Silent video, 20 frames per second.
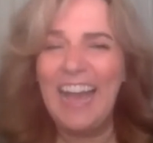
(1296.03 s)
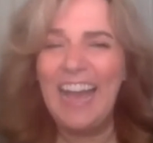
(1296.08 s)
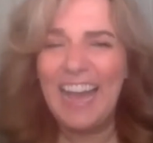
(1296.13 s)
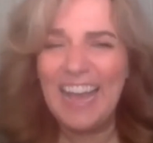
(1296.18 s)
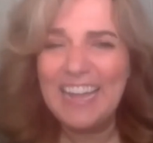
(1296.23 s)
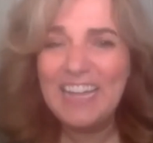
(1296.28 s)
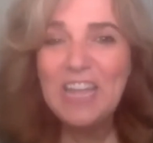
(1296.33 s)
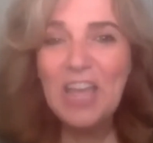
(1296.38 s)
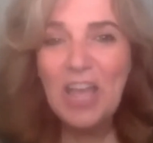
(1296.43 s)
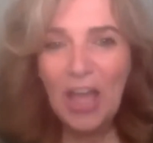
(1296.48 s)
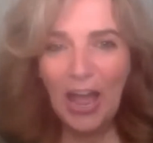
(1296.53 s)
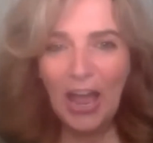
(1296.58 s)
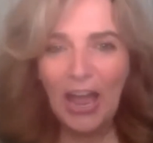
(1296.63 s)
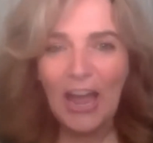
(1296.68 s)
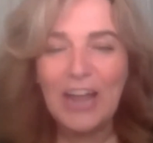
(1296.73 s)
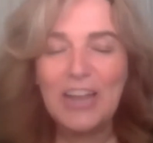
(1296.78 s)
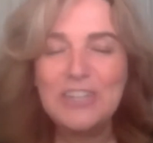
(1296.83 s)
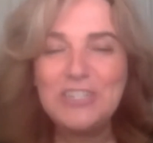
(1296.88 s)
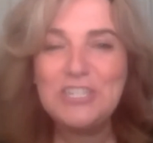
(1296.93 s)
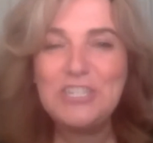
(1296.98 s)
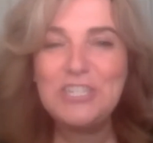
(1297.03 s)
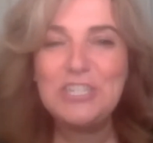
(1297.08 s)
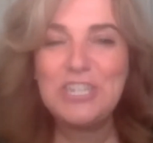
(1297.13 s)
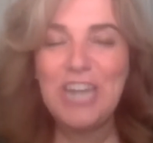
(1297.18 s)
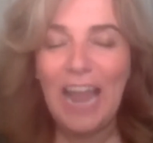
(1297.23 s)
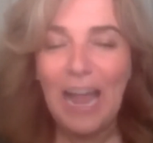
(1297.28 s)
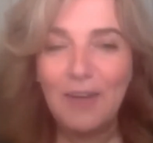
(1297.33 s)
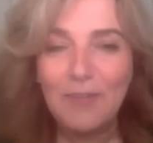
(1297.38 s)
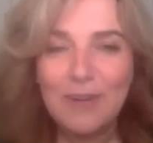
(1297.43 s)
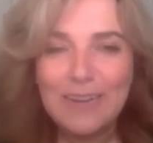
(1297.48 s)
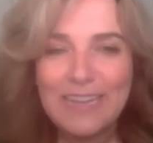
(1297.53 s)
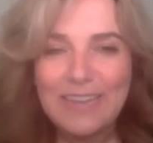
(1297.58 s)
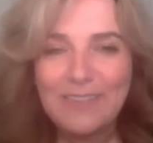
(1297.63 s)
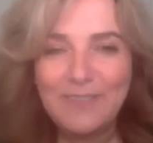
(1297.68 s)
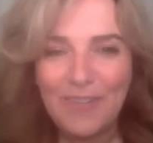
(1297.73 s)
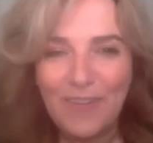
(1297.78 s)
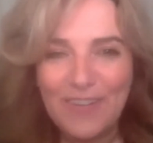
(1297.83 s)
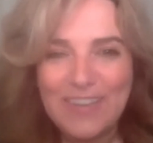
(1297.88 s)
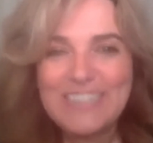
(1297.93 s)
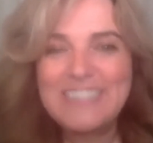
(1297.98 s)
my notes, I write, "It's a
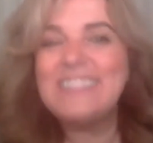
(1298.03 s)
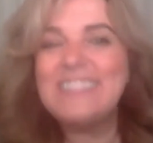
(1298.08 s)
prop."